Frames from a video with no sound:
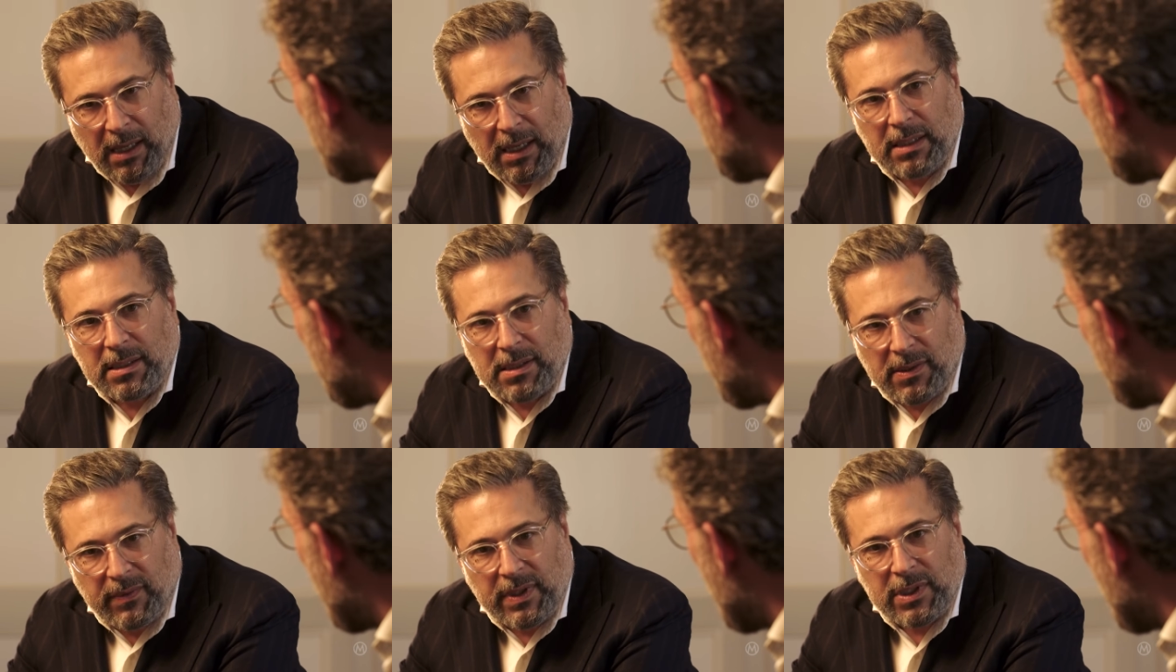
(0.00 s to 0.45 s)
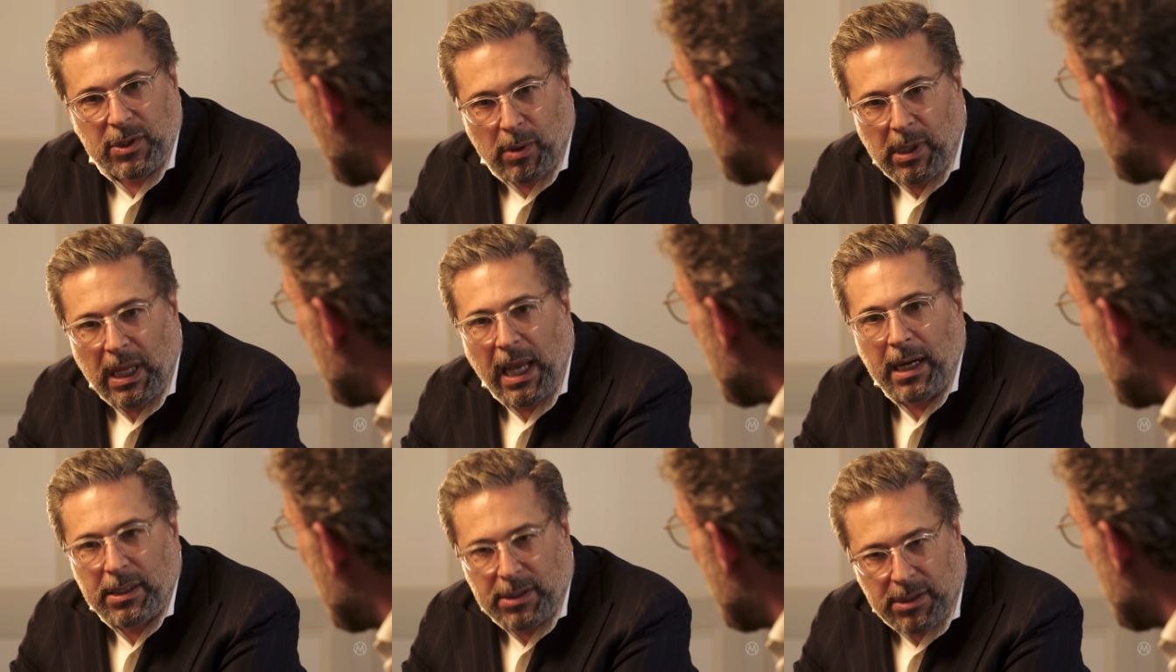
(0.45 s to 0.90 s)
It's a
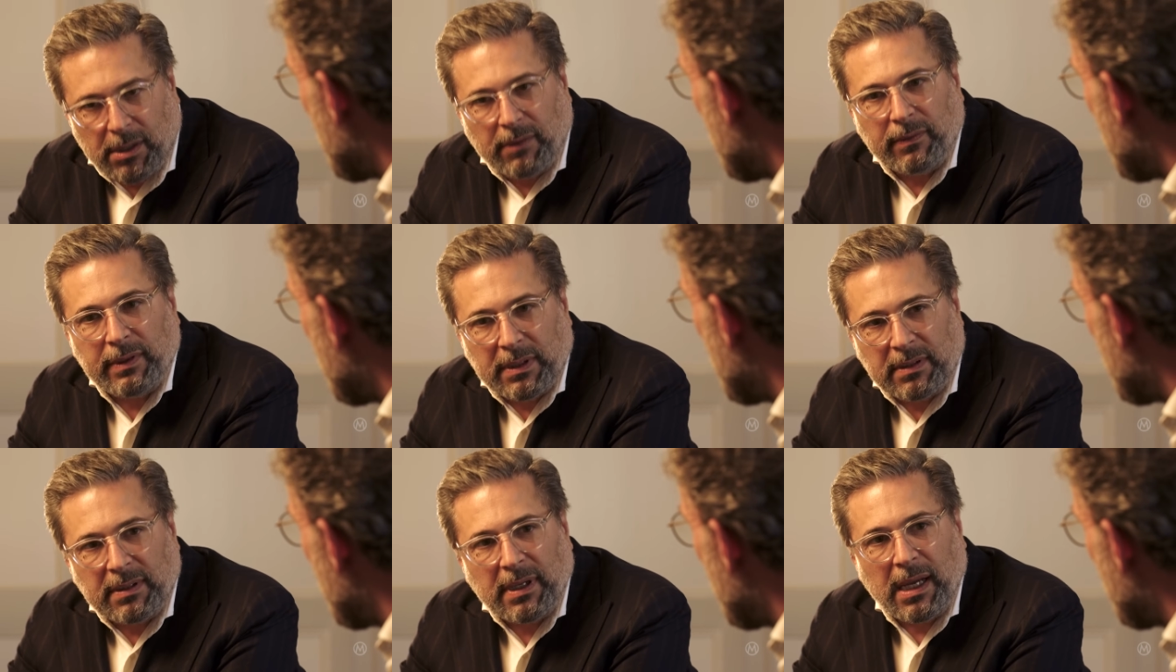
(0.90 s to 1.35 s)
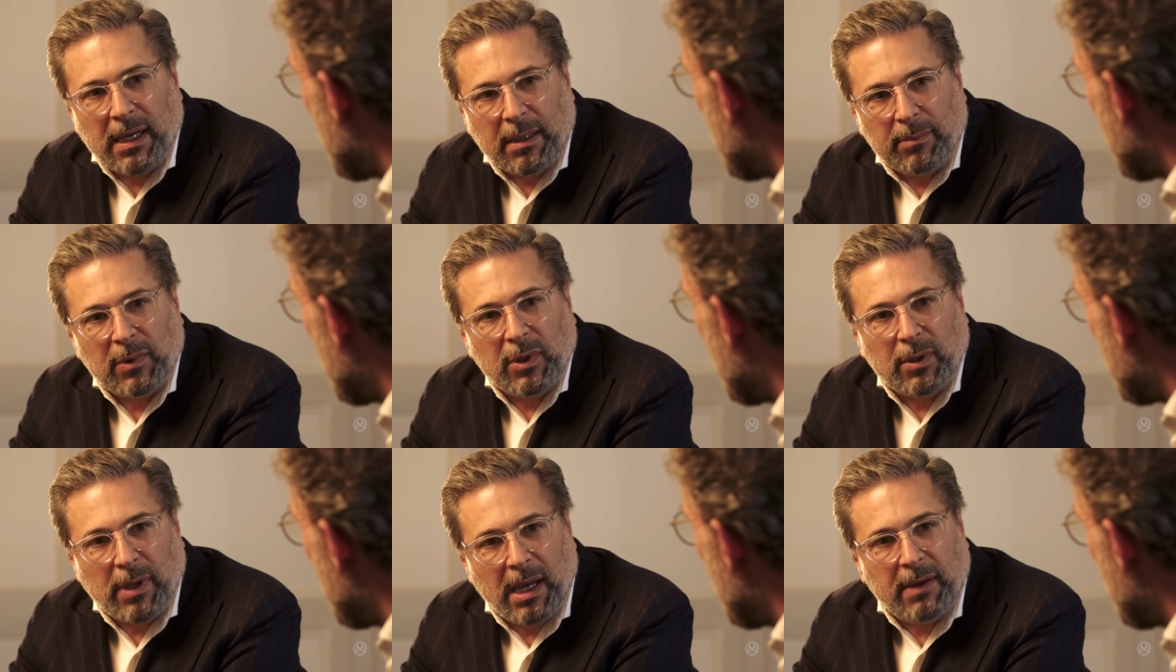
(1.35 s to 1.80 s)
visualizer of the
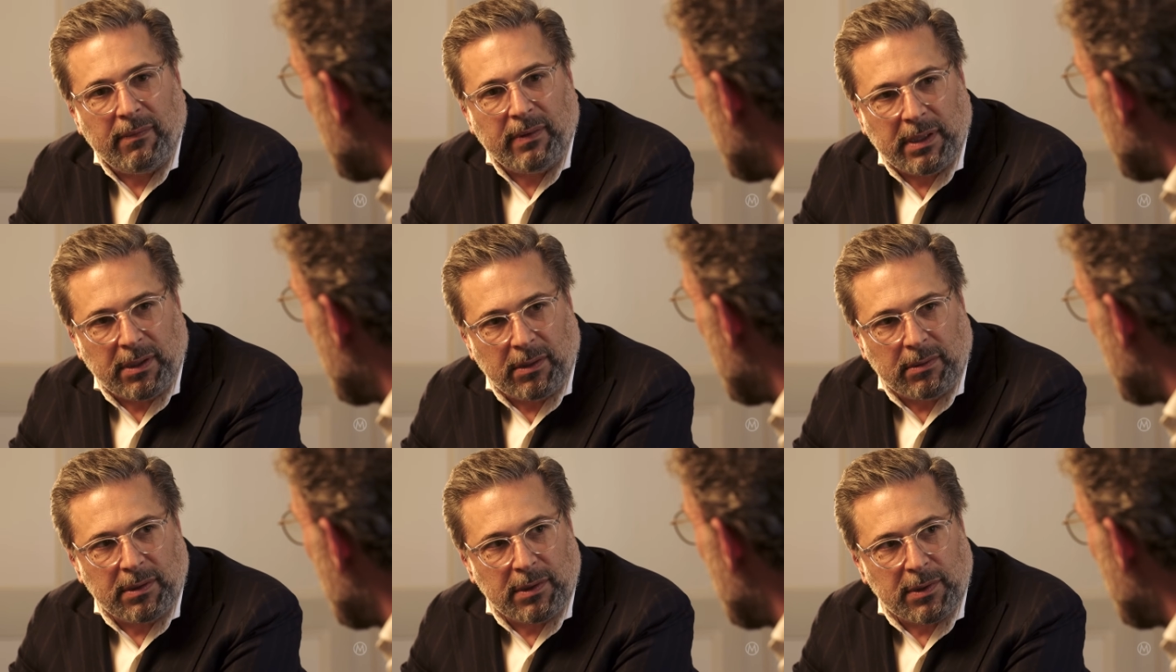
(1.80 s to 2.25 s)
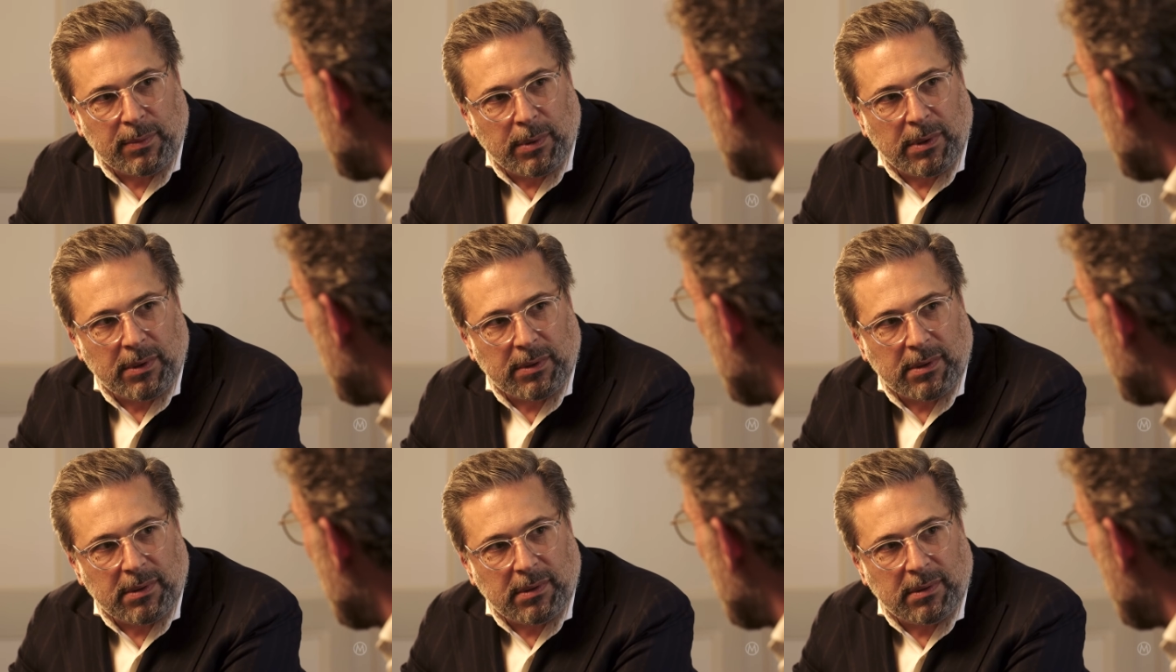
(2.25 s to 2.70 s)
time you have at your
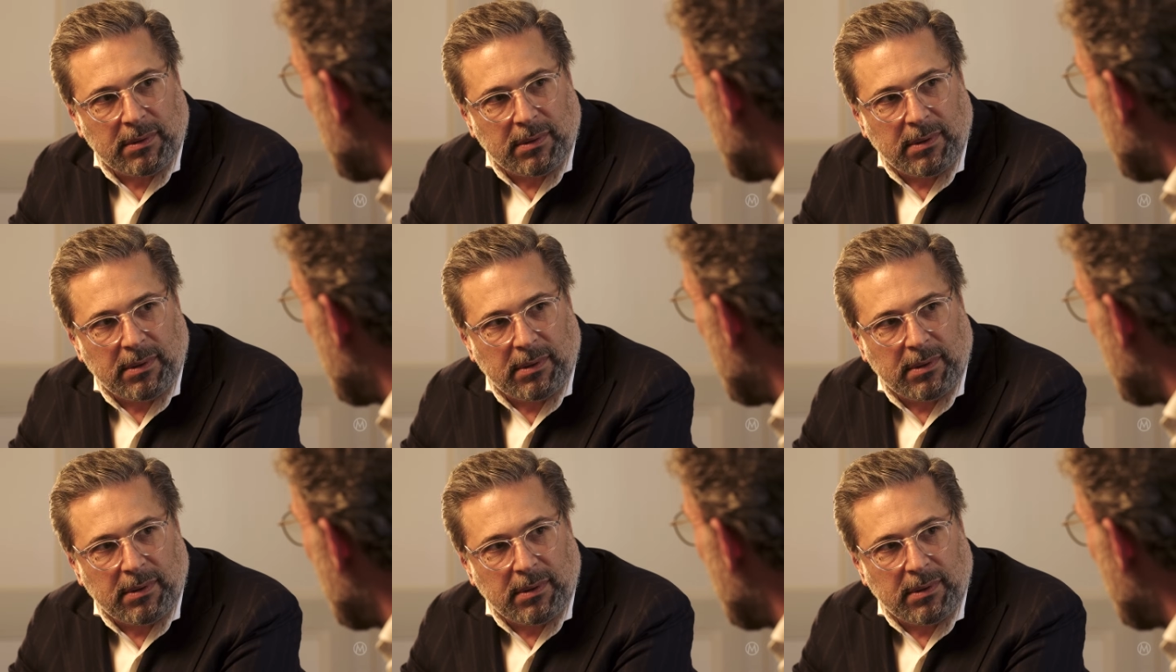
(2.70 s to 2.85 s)
disposal.